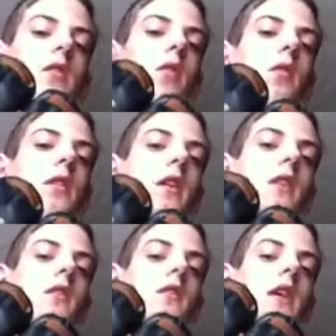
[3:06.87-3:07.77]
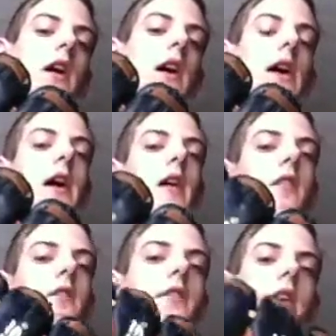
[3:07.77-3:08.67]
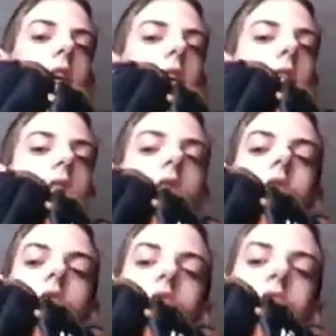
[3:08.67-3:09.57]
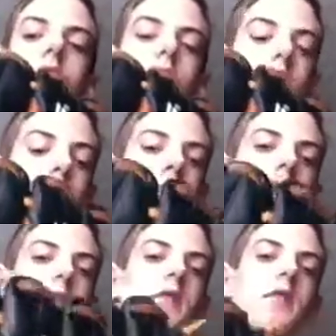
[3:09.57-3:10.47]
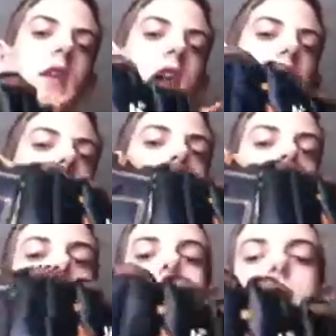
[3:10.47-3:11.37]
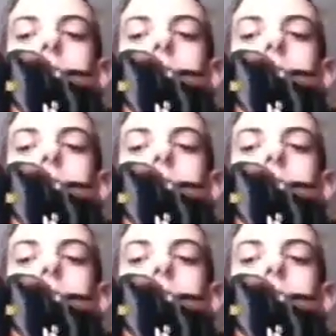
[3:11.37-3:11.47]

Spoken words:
know that I have a Wilson A2000.